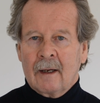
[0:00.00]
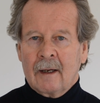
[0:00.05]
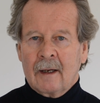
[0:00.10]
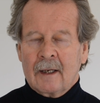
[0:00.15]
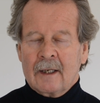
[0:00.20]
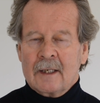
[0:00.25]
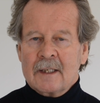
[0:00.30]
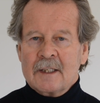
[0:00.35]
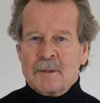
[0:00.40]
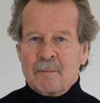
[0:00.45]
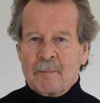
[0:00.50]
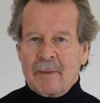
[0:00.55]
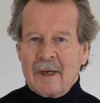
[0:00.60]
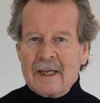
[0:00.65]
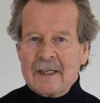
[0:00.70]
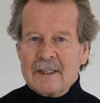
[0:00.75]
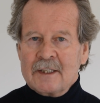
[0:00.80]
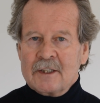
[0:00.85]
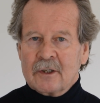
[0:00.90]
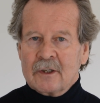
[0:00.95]
It is
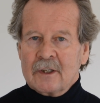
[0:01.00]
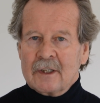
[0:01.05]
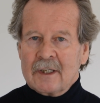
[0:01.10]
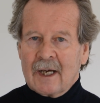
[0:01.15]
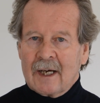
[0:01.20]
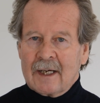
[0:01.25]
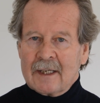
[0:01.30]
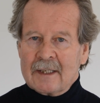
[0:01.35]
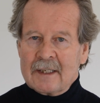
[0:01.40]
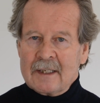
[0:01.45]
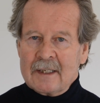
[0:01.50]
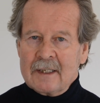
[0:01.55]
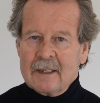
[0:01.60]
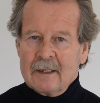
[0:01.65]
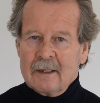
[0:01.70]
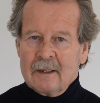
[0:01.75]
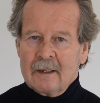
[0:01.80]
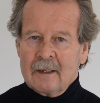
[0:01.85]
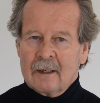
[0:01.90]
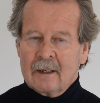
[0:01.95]
based on the
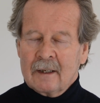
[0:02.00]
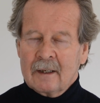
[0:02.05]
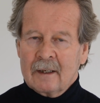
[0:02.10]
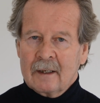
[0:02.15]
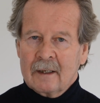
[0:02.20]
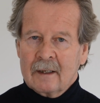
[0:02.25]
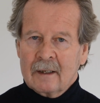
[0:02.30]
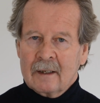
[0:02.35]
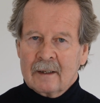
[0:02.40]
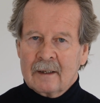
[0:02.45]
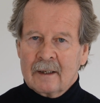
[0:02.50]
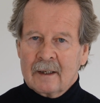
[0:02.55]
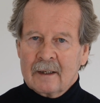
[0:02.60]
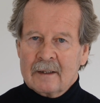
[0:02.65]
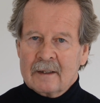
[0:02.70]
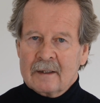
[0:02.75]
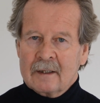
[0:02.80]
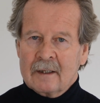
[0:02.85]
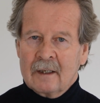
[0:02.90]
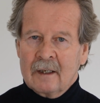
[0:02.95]
idea
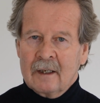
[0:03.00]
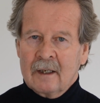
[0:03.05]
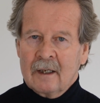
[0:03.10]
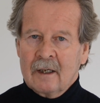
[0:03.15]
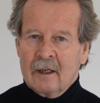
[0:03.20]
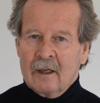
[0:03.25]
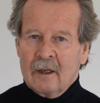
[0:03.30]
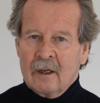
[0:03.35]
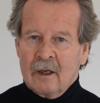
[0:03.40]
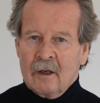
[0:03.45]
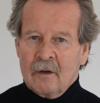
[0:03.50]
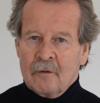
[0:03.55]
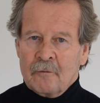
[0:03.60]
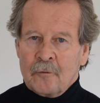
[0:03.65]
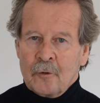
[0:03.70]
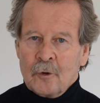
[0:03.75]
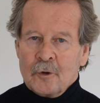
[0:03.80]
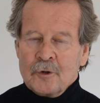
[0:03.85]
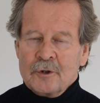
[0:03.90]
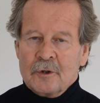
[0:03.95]
that
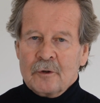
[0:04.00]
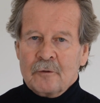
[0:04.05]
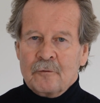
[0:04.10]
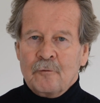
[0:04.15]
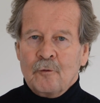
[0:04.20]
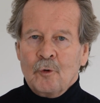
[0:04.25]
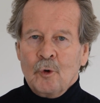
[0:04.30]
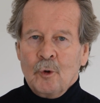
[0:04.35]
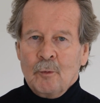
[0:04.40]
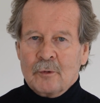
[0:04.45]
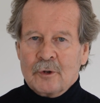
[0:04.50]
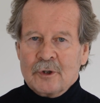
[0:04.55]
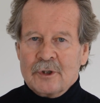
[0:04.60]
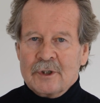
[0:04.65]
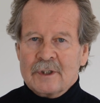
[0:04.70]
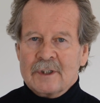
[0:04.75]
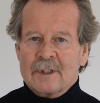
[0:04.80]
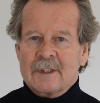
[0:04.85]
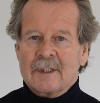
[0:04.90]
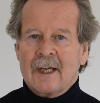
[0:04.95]
first and
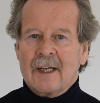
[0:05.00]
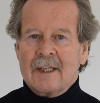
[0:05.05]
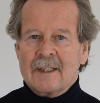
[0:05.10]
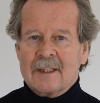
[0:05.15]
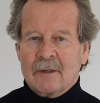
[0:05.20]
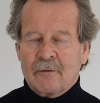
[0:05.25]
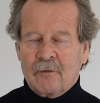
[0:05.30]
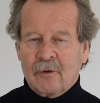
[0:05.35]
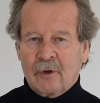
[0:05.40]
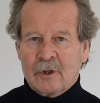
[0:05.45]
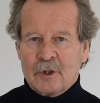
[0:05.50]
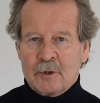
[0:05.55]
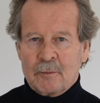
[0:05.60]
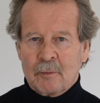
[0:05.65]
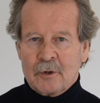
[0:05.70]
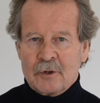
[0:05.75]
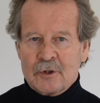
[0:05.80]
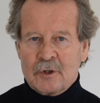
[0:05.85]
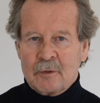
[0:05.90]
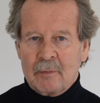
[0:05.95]
foremost states have a
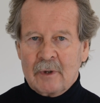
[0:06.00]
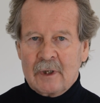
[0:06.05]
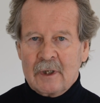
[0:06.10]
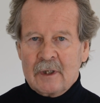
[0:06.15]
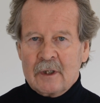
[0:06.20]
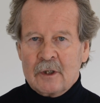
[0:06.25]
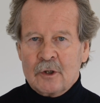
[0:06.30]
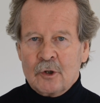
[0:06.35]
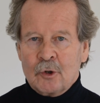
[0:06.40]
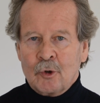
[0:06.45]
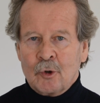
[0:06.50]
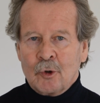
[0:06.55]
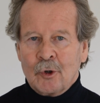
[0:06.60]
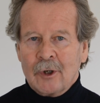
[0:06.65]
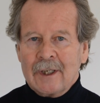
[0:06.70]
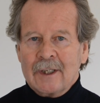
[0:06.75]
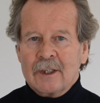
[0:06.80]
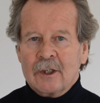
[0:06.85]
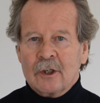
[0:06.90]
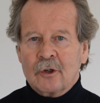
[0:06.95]
responsibility to
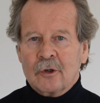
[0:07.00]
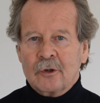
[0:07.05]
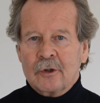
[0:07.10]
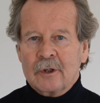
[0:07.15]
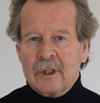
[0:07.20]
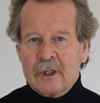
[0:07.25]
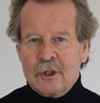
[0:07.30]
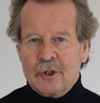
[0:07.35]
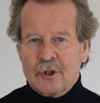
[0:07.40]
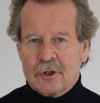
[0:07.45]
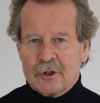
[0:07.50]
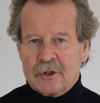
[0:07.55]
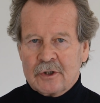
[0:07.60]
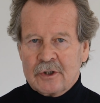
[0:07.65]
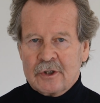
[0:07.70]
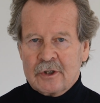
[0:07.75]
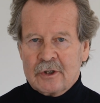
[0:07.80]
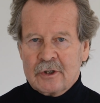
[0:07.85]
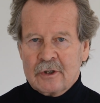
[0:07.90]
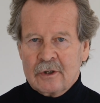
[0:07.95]
create the
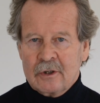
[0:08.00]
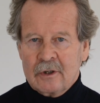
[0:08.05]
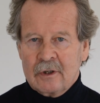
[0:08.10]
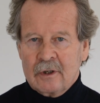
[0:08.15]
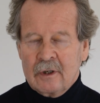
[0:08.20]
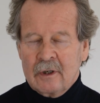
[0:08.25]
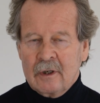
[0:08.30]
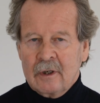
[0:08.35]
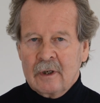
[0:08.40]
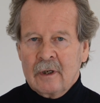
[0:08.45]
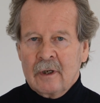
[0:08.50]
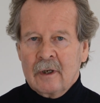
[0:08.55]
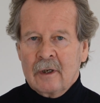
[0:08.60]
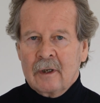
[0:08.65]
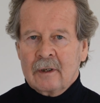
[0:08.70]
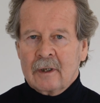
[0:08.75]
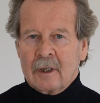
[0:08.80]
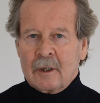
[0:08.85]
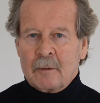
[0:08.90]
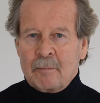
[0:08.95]
conditions
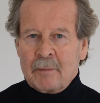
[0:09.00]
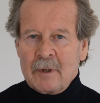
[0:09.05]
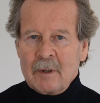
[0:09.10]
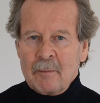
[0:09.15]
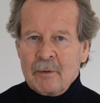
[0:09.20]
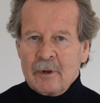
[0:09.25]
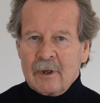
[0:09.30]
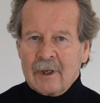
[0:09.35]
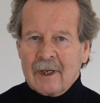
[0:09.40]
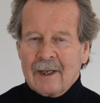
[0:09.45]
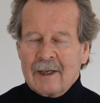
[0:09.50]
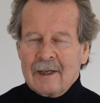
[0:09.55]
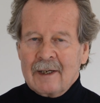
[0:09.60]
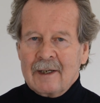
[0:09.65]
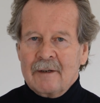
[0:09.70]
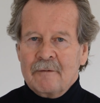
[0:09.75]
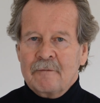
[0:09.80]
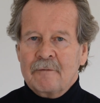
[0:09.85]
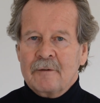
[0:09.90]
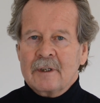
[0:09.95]
that people can
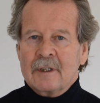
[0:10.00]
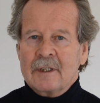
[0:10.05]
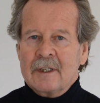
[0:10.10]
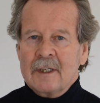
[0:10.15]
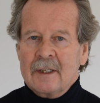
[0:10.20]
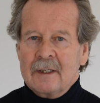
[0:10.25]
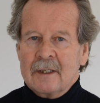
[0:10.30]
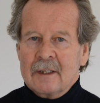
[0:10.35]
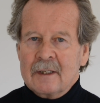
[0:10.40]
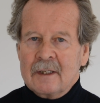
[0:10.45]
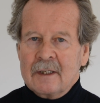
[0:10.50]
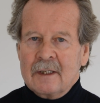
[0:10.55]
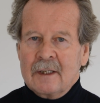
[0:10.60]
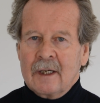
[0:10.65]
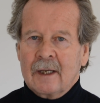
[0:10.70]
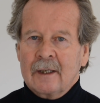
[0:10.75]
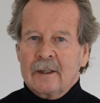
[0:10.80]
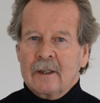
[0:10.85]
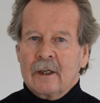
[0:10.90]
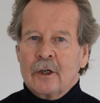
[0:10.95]
live in dignity
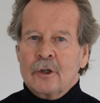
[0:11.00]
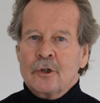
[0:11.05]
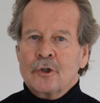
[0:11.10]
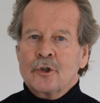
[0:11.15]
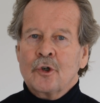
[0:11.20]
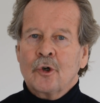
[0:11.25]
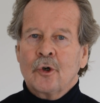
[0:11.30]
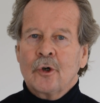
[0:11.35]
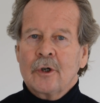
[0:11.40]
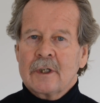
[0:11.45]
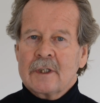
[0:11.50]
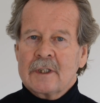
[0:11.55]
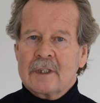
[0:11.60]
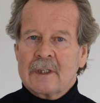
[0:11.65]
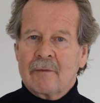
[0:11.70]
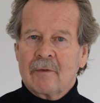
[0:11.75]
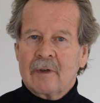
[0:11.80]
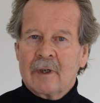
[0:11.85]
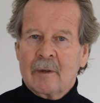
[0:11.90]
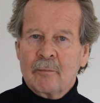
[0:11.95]
and enjoy the
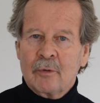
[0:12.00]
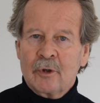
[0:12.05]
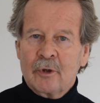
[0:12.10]
civil and